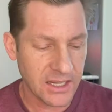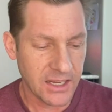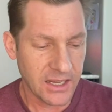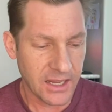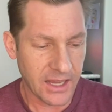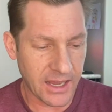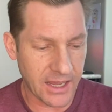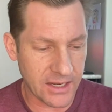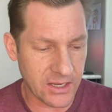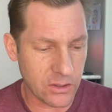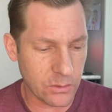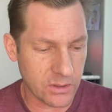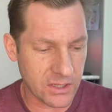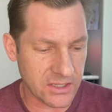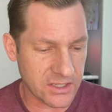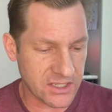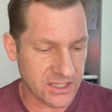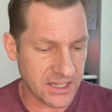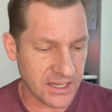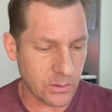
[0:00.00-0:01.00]
And you can
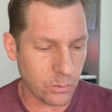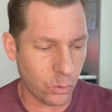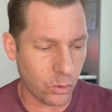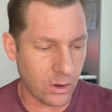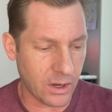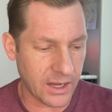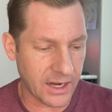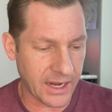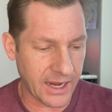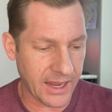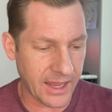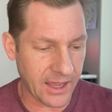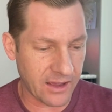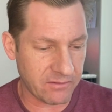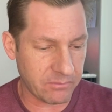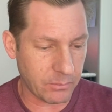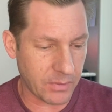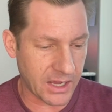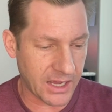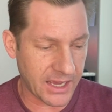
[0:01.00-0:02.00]
see one. I
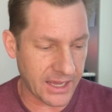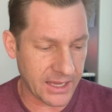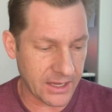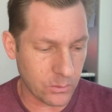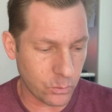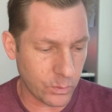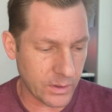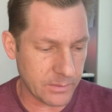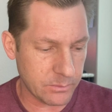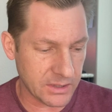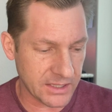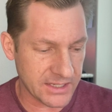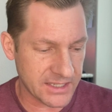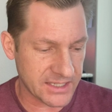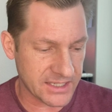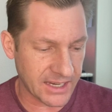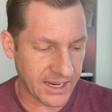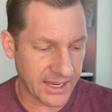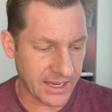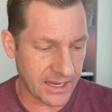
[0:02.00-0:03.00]
have my Weebly
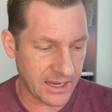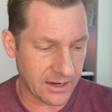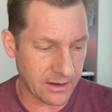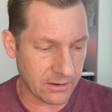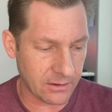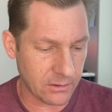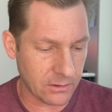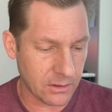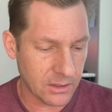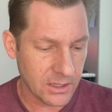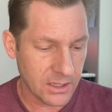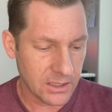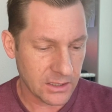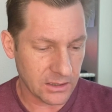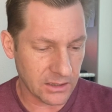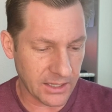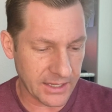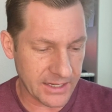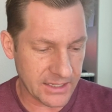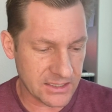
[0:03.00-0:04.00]
site here
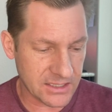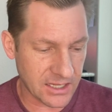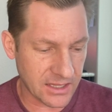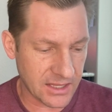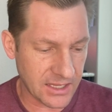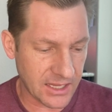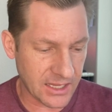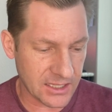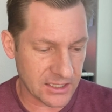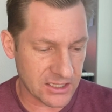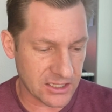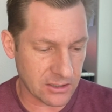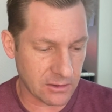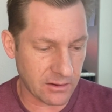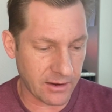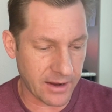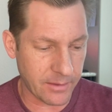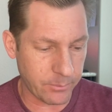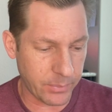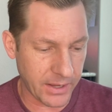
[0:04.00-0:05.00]
linked to the
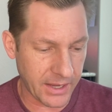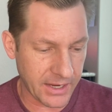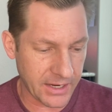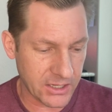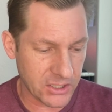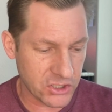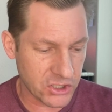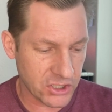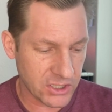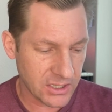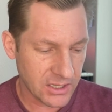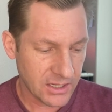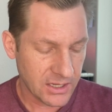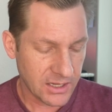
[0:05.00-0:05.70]
Instagram page.